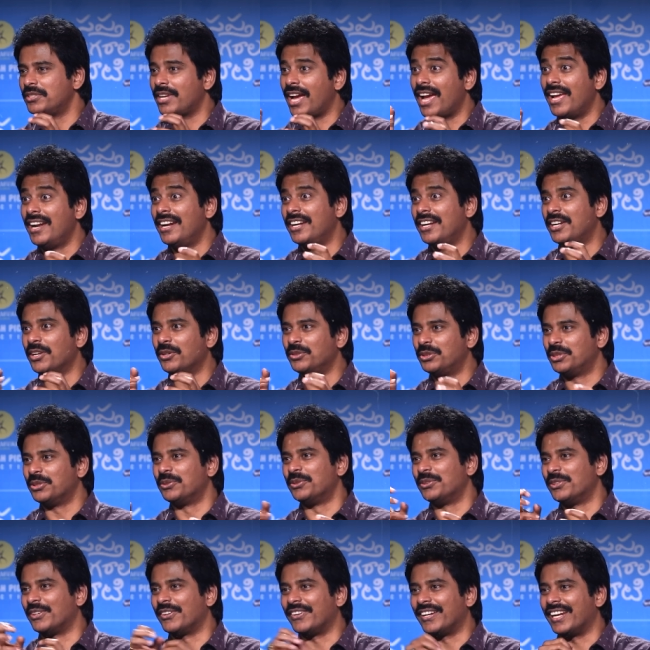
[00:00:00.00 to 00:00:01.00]
highlight,
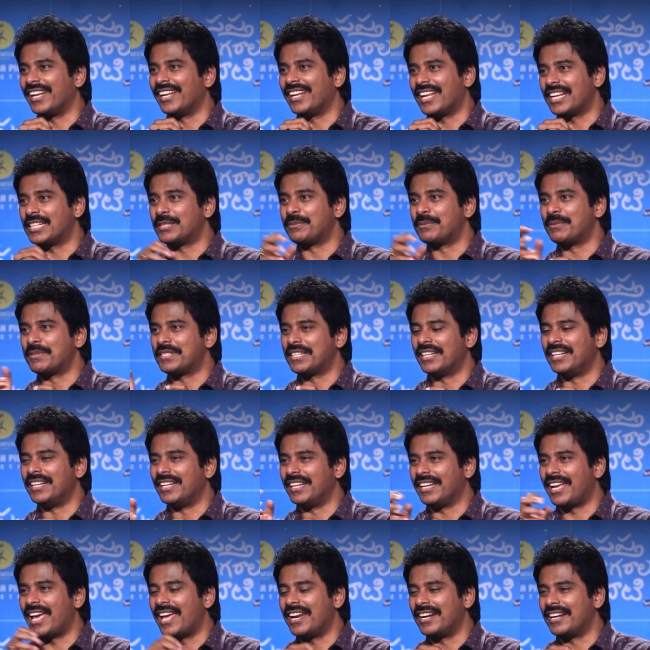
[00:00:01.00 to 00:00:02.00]
especially
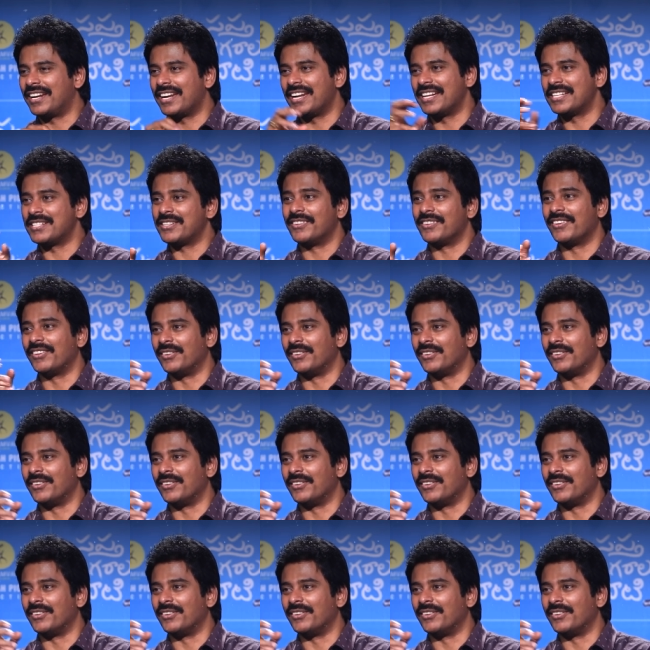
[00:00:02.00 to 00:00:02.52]
characterization.